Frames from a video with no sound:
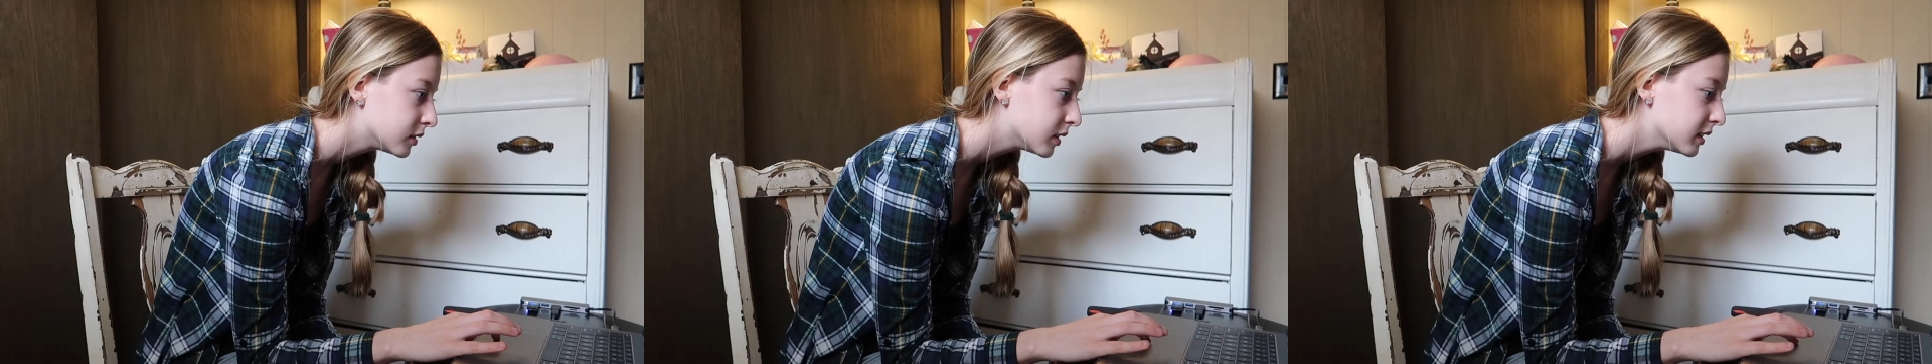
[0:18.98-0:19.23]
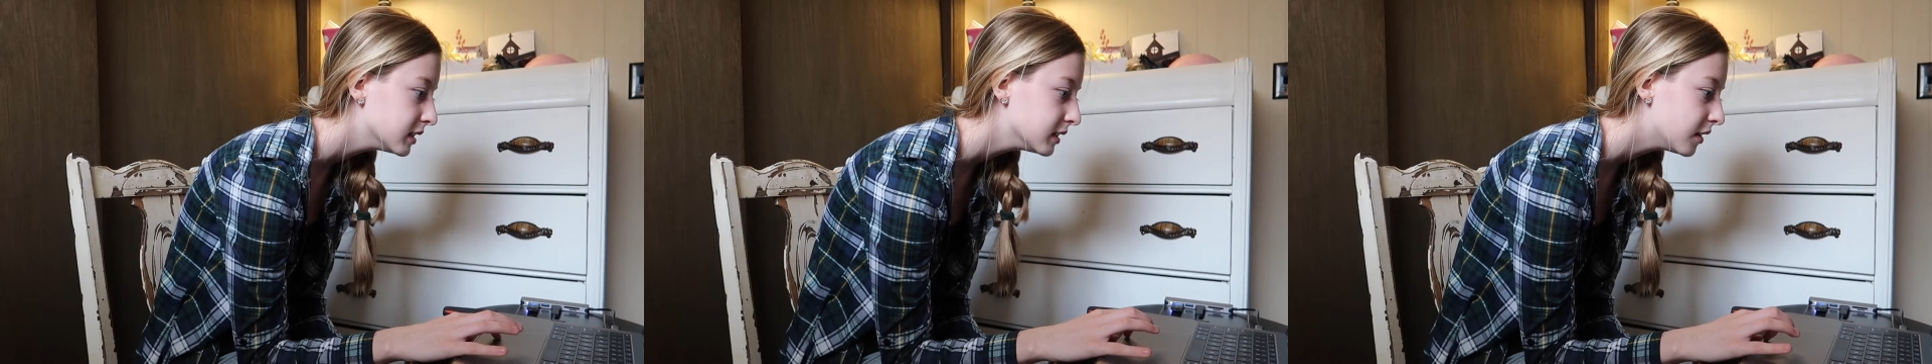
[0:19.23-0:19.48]
So
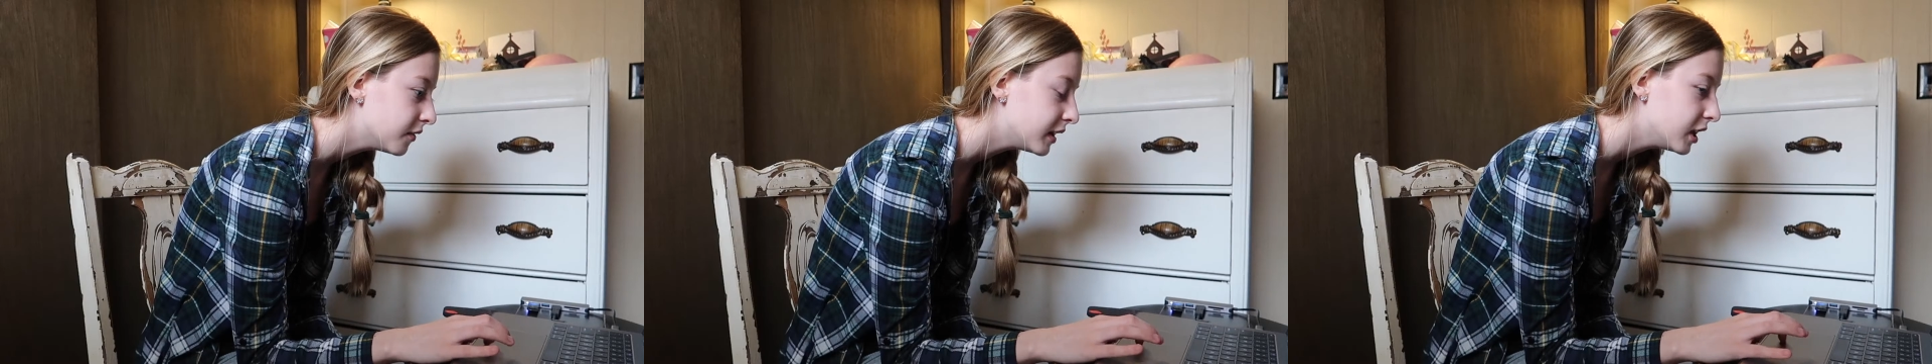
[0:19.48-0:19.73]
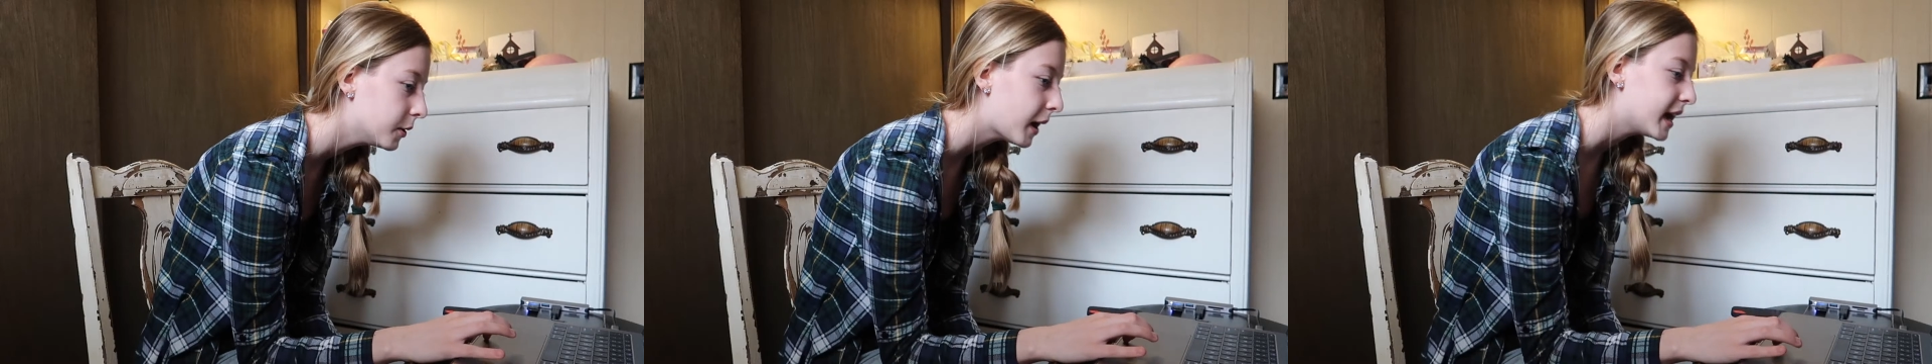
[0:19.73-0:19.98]
this is a
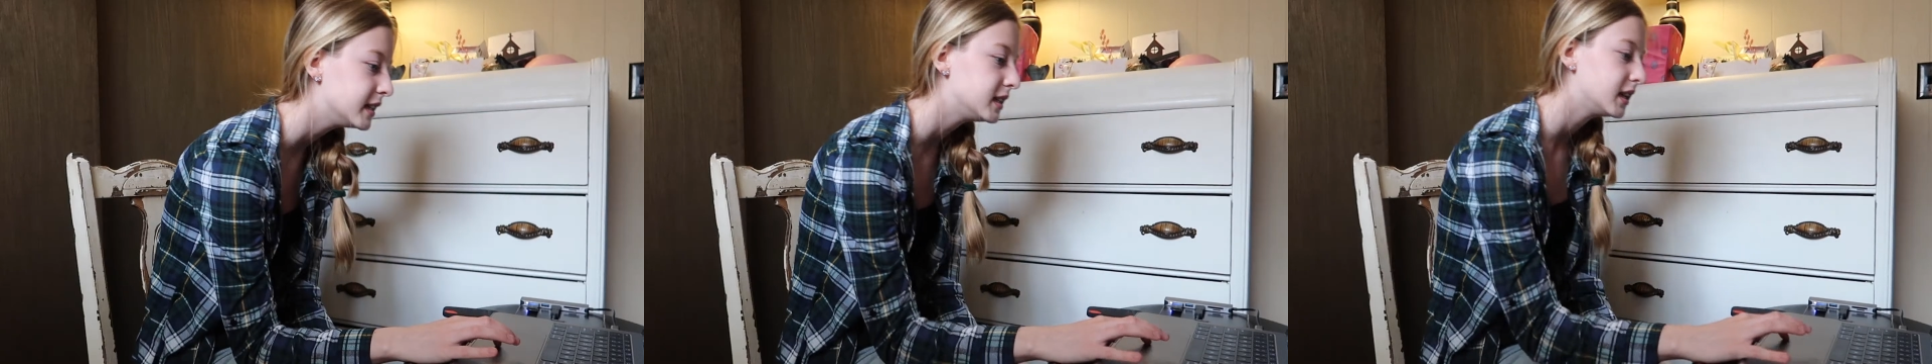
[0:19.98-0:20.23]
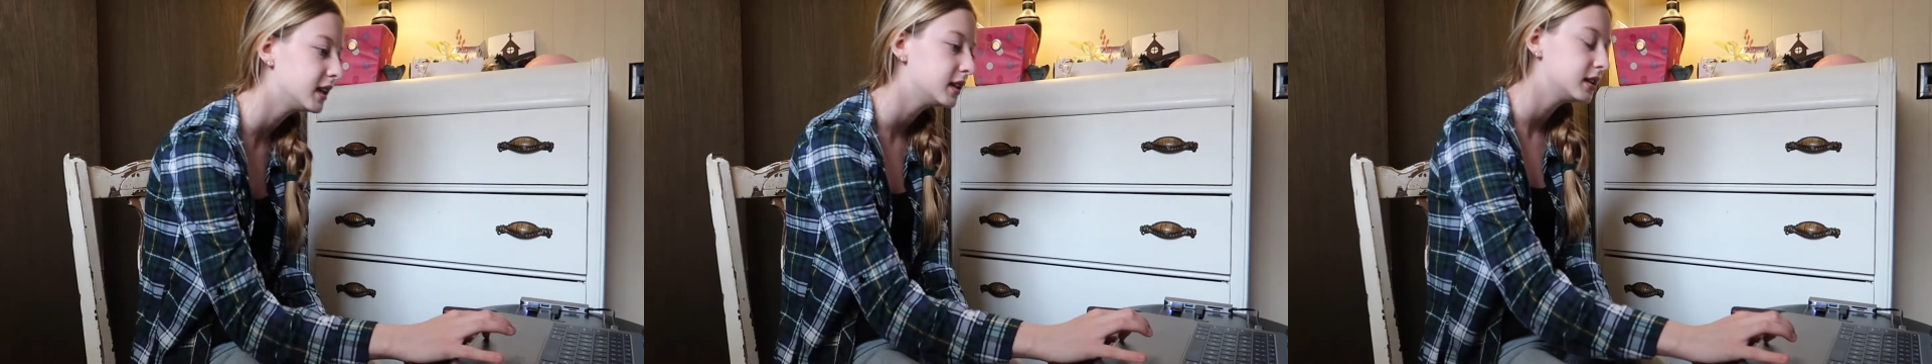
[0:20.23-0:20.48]
video I
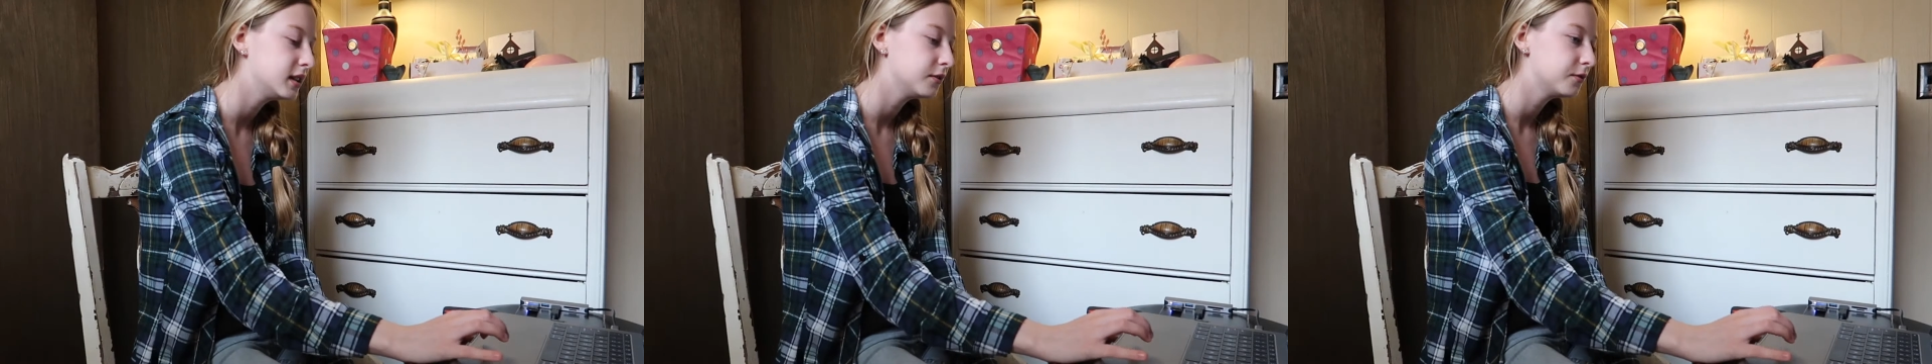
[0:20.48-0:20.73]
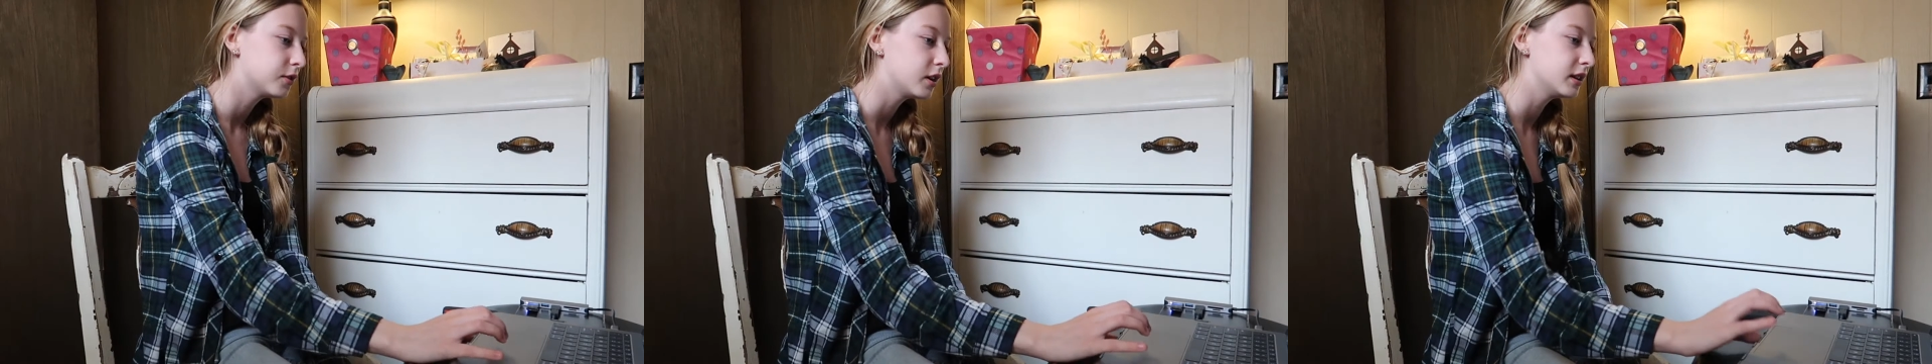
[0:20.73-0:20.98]
did for